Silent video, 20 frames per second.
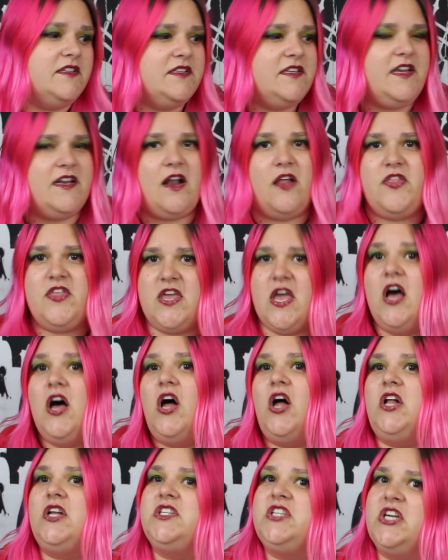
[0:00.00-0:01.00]
you know, the
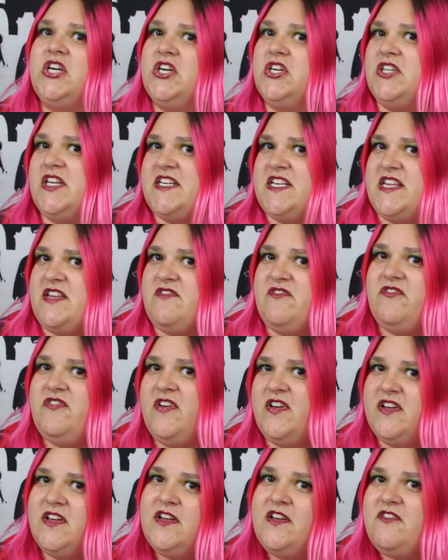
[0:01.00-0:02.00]

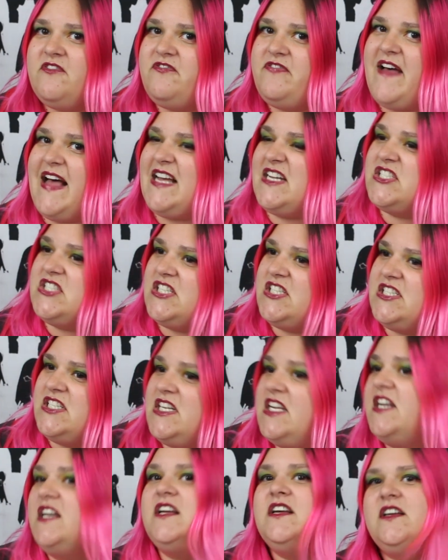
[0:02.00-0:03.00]
alternative
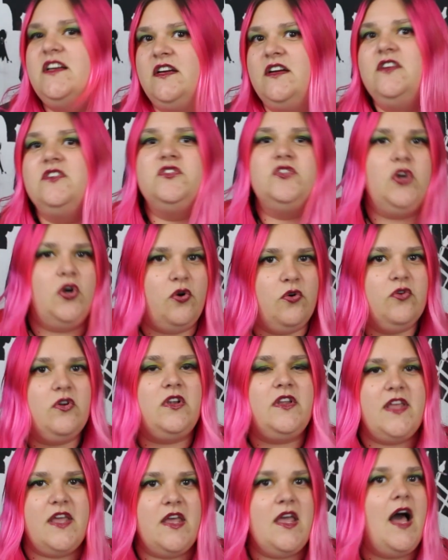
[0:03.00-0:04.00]
fashion.
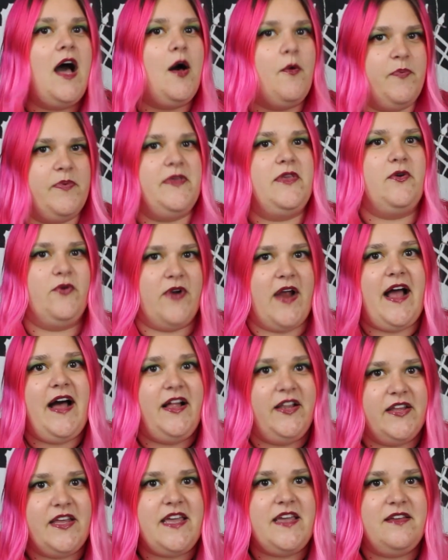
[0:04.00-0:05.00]
Totally up your
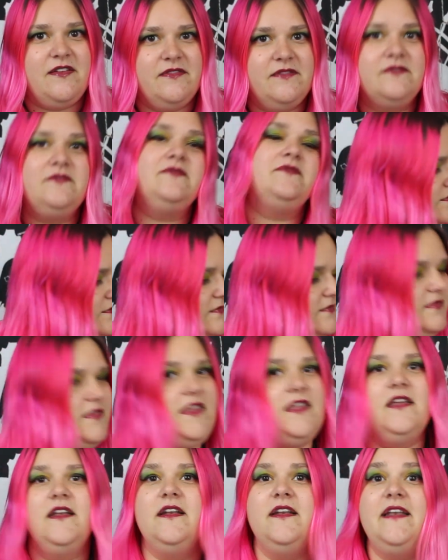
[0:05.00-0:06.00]
alley.
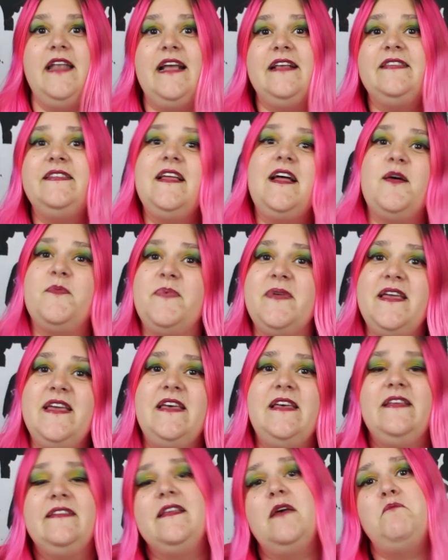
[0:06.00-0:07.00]
Next up
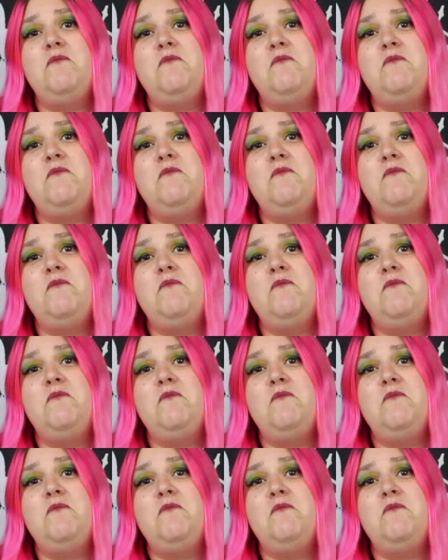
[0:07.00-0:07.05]
is